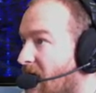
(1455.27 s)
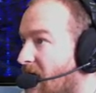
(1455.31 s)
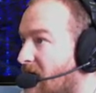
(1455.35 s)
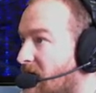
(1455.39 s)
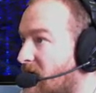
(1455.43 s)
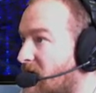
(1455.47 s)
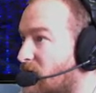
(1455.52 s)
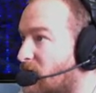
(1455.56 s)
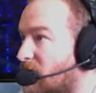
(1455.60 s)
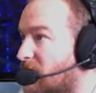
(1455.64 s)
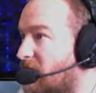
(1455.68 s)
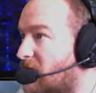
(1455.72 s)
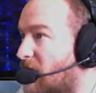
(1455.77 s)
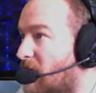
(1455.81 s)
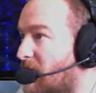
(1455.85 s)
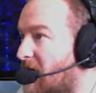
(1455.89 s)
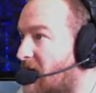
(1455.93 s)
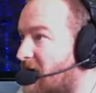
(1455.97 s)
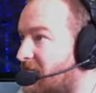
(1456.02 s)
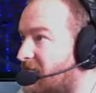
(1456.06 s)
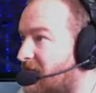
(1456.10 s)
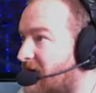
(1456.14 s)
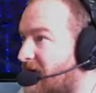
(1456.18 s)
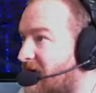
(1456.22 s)
Uniform
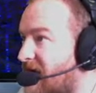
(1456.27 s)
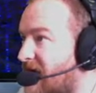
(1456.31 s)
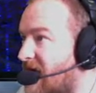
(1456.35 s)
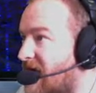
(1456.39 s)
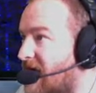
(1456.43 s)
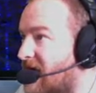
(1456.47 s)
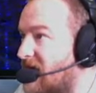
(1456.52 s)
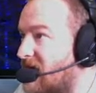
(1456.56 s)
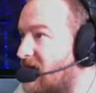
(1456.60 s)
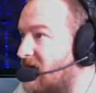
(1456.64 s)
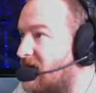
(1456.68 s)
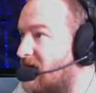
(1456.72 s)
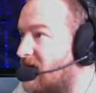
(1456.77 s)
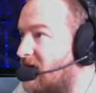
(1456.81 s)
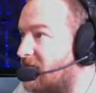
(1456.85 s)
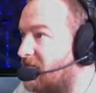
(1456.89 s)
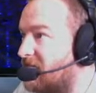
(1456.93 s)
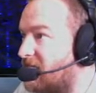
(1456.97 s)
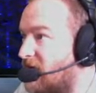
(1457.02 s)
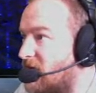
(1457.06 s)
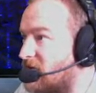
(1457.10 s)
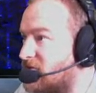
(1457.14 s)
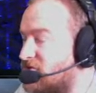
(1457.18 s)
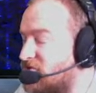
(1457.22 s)
Alpha 9
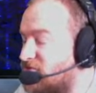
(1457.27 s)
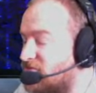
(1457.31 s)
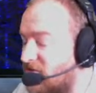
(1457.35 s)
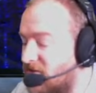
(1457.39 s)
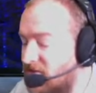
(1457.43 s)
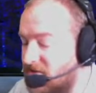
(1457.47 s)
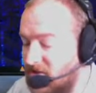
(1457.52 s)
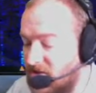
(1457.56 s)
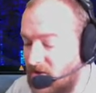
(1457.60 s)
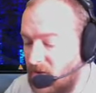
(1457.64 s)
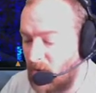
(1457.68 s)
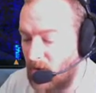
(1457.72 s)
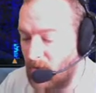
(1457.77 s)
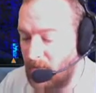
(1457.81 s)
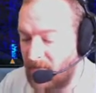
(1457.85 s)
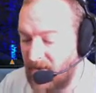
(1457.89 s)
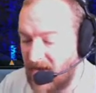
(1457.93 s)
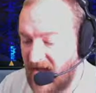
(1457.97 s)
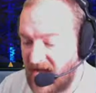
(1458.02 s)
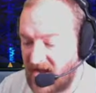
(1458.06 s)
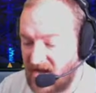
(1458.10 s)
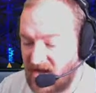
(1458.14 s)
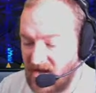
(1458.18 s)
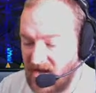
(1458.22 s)
Foxtrot
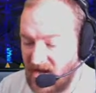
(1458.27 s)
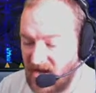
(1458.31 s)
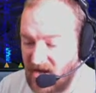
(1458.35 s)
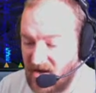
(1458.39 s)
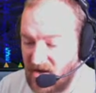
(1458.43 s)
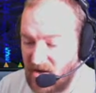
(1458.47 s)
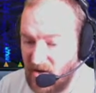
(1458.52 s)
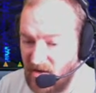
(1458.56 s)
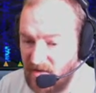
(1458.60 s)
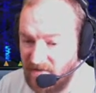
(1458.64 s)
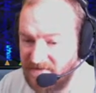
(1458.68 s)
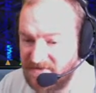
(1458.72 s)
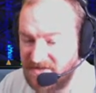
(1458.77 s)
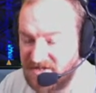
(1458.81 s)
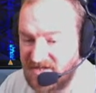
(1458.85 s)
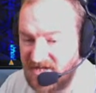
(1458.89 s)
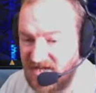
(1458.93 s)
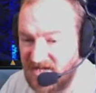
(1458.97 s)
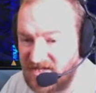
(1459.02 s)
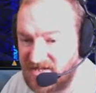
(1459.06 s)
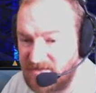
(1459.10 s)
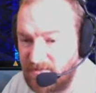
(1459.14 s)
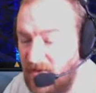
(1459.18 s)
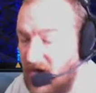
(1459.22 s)
Quebec Golf
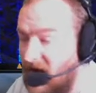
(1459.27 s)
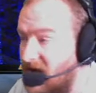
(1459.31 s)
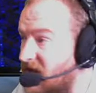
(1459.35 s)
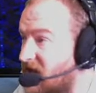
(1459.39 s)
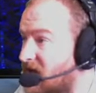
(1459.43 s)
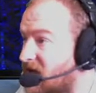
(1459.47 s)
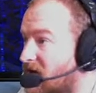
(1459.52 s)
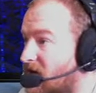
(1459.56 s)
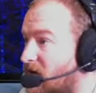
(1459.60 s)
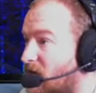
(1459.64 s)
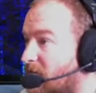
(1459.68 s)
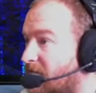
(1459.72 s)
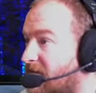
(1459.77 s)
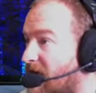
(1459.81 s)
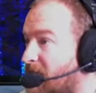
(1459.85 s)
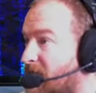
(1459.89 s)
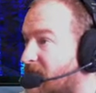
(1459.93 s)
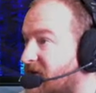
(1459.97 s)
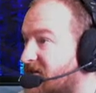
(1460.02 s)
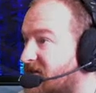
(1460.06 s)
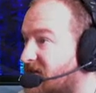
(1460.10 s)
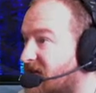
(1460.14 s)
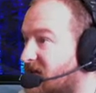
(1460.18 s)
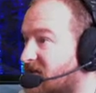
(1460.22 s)
6 Mike
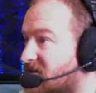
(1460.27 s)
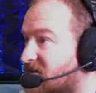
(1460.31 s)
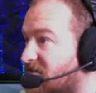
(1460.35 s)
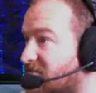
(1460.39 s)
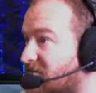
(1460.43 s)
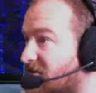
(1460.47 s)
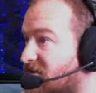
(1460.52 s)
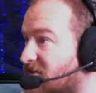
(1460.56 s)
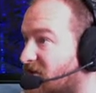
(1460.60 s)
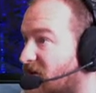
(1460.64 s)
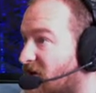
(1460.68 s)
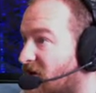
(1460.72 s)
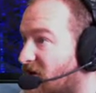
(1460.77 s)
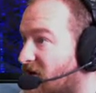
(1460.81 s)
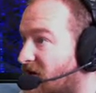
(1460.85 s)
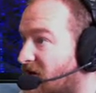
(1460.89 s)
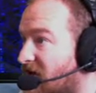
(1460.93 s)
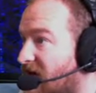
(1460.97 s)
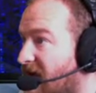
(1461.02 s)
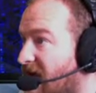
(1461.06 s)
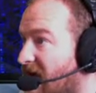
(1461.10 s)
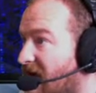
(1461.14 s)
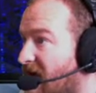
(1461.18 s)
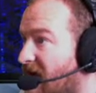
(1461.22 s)
November Delta return,
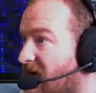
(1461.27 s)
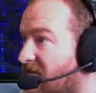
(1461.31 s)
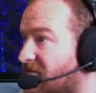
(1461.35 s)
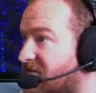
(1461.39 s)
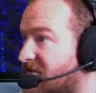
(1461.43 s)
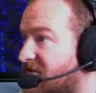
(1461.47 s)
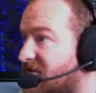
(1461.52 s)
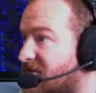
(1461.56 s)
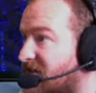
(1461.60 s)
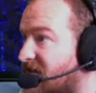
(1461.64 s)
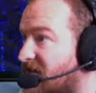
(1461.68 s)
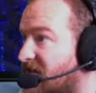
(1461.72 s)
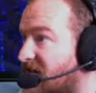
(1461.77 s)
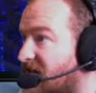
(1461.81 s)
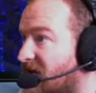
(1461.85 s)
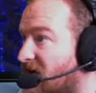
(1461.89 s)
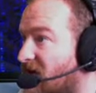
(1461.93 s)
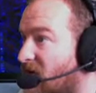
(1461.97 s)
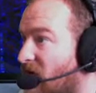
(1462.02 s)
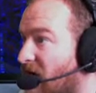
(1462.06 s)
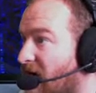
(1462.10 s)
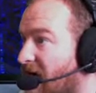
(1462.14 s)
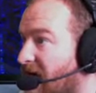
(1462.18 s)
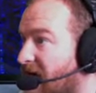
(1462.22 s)
and Vasily,
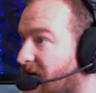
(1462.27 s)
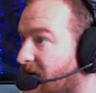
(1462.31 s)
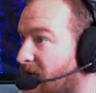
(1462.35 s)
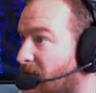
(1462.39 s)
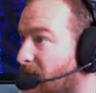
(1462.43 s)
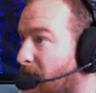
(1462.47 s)
go ahead.